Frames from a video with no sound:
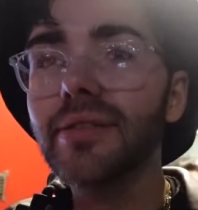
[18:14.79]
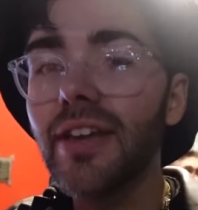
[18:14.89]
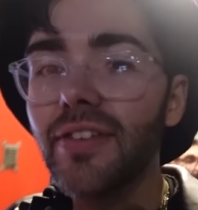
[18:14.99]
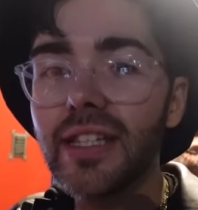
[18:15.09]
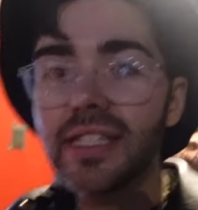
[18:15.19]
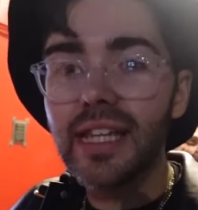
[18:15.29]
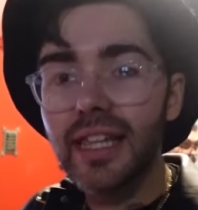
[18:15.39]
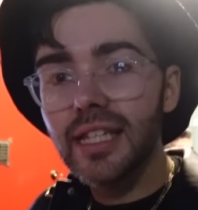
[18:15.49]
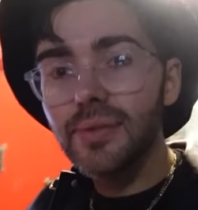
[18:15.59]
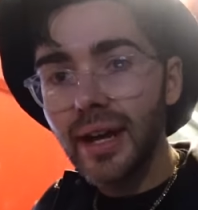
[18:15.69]
If I
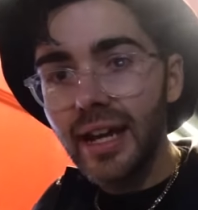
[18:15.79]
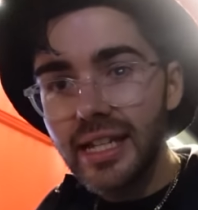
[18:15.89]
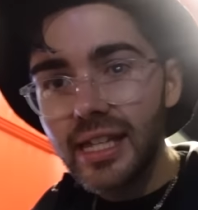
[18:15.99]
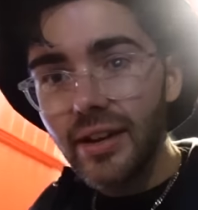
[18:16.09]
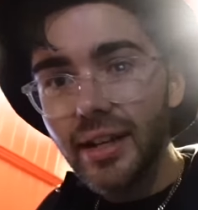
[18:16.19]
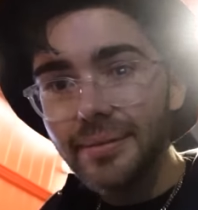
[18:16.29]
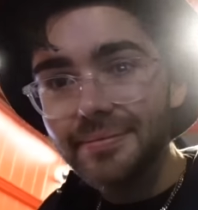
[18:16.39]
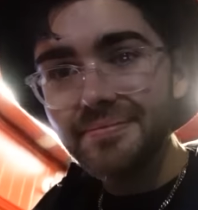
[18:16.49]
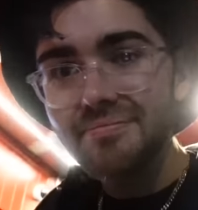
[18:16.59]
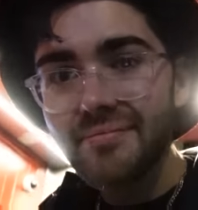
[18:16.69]
stand this way, is there a
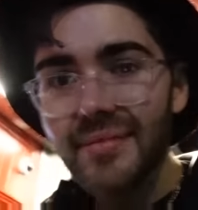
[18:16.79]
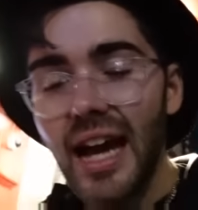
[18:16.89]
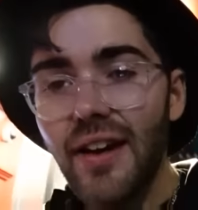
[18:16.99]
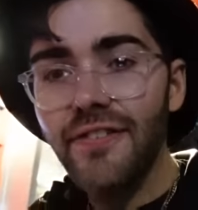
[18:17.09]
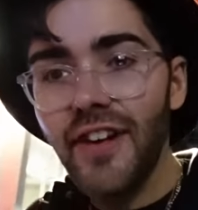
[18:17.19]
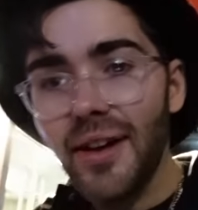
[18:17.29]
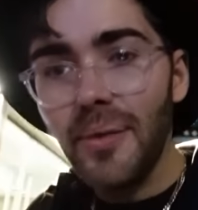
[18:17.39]
how far